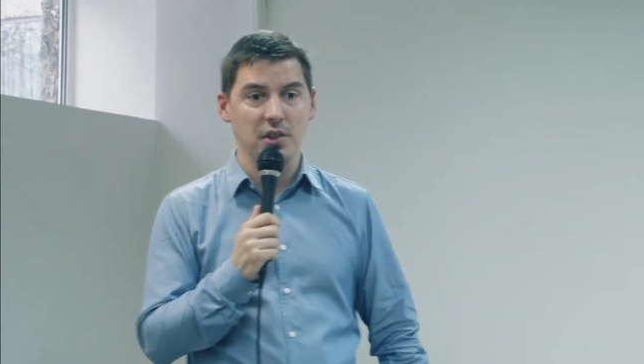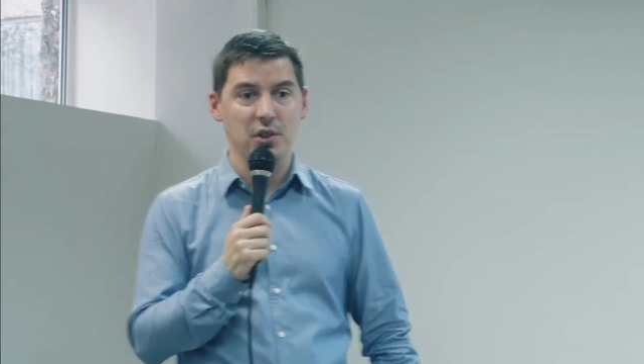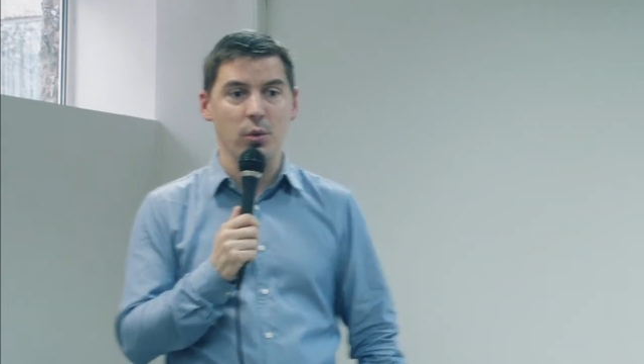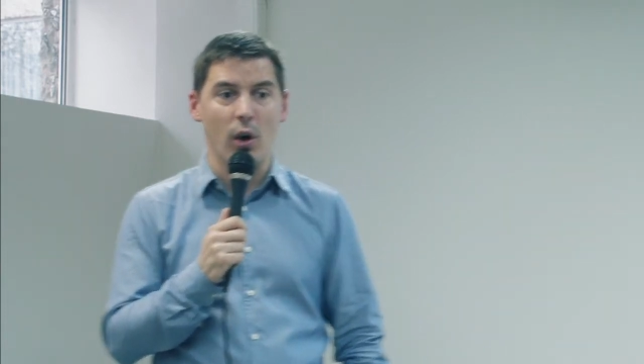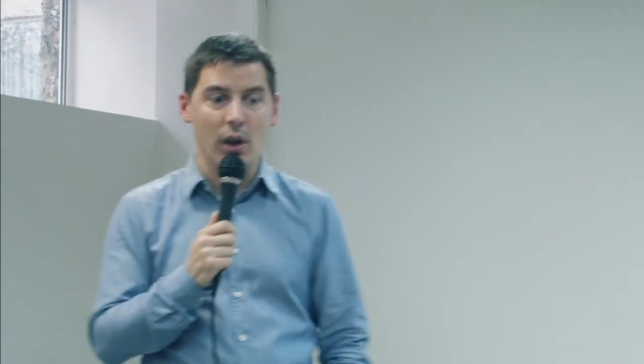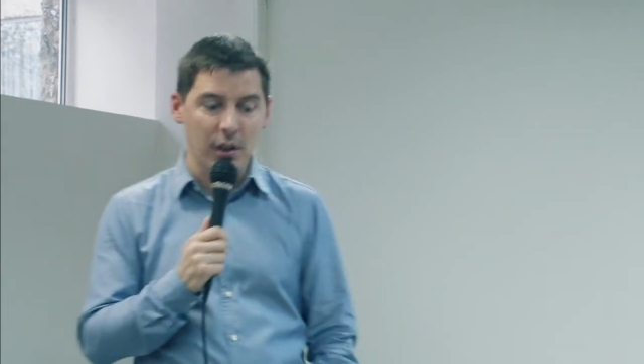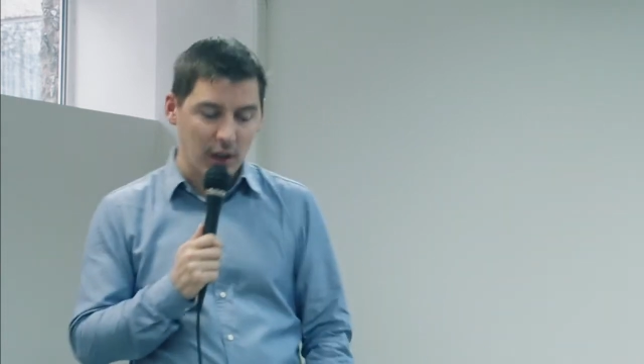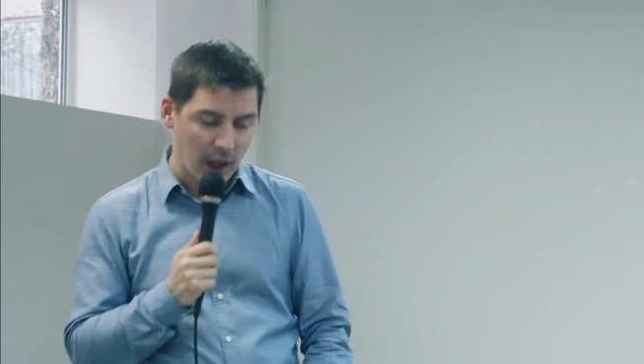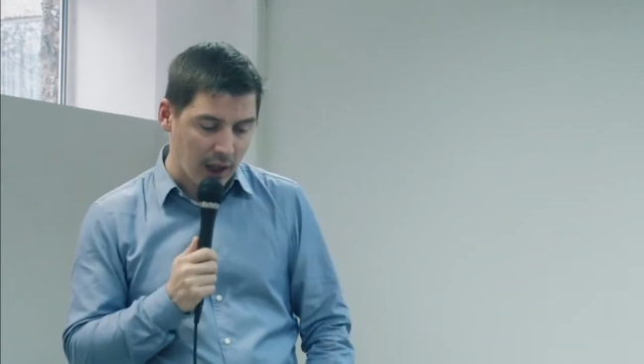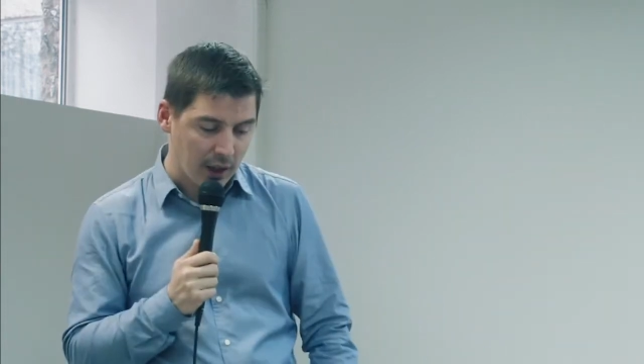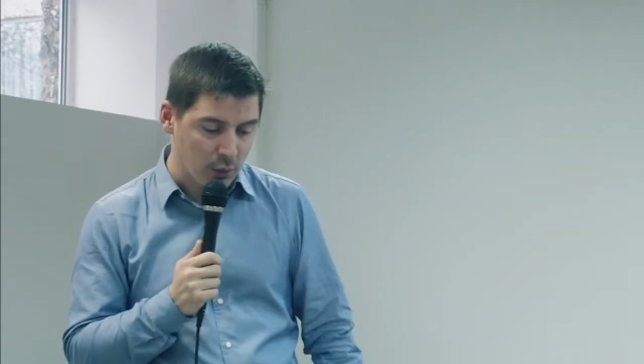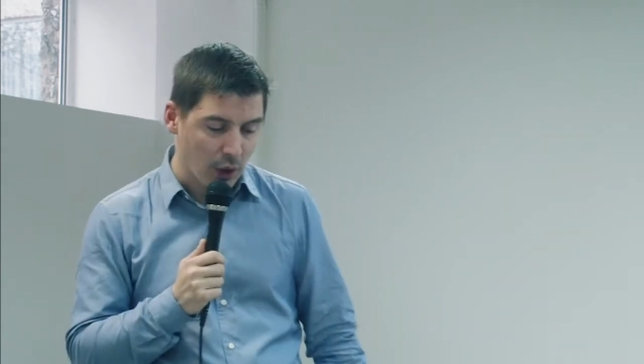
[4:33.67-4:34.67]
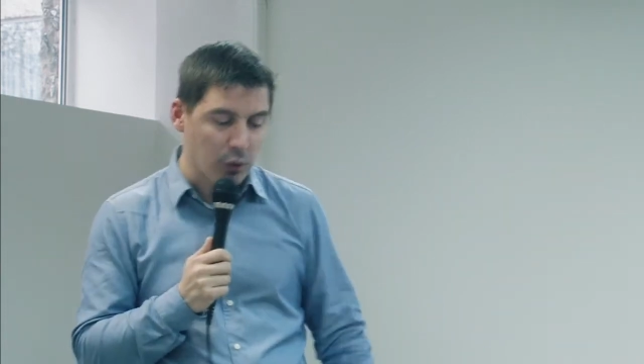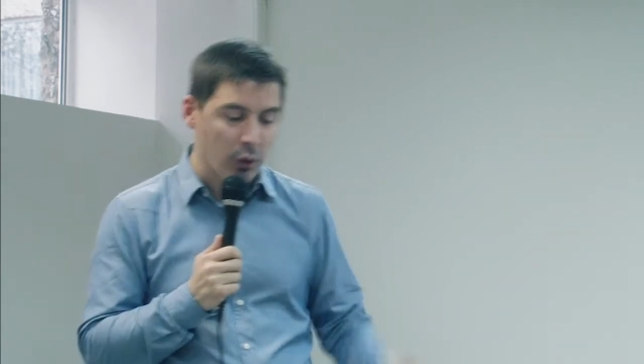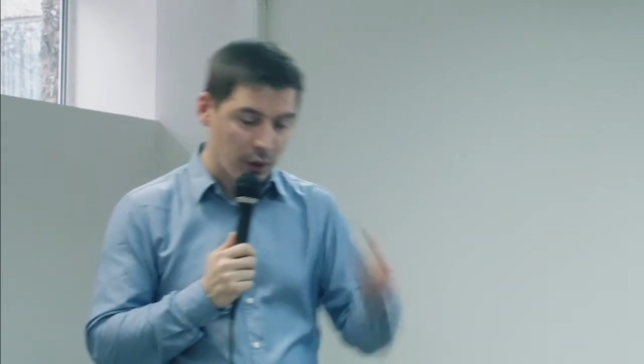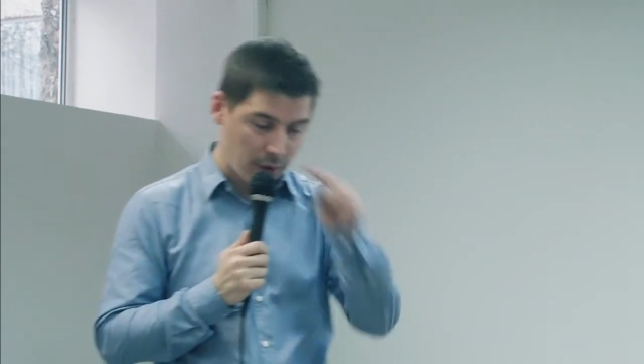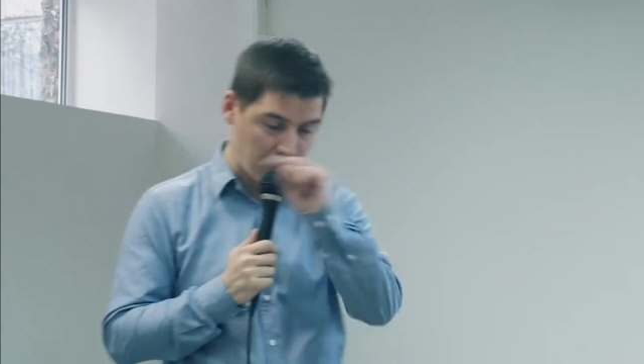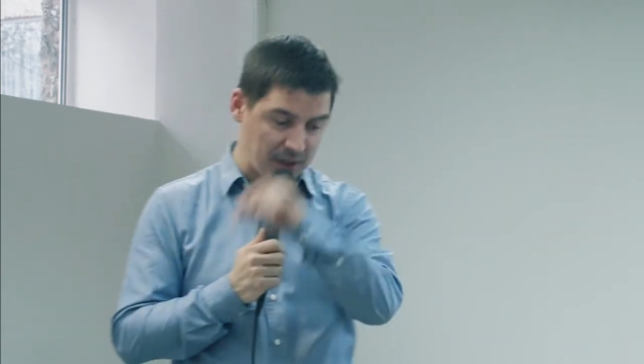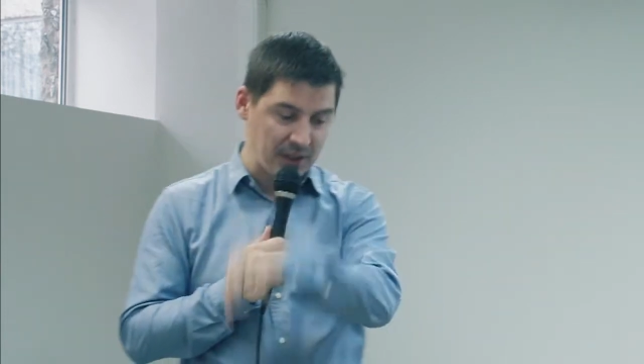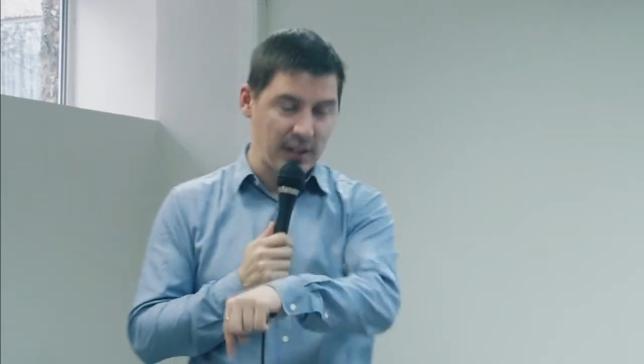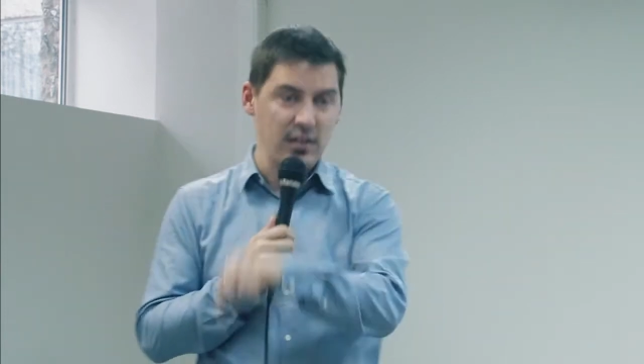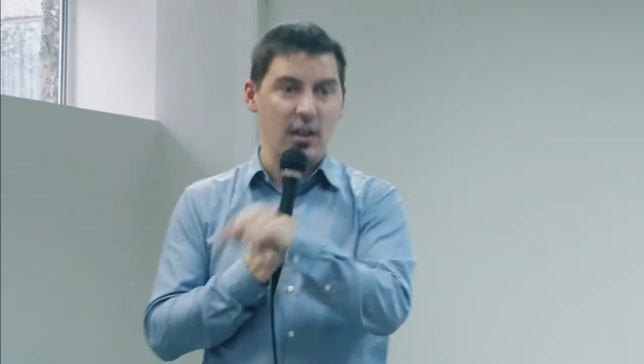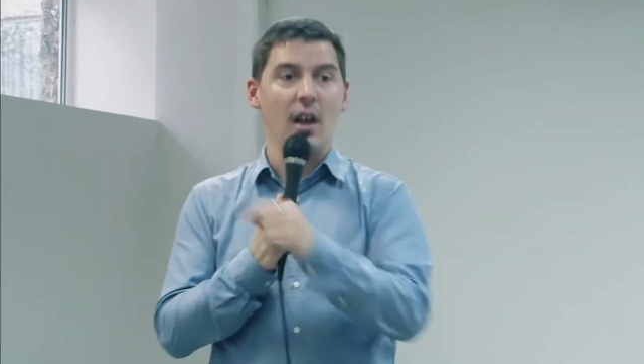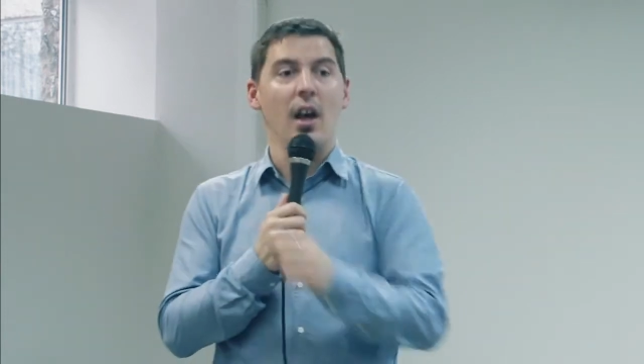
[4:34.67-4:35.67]
Swan, and what we
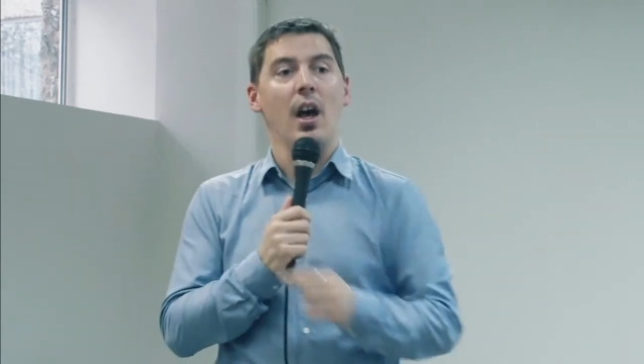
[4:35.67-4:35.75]
represent.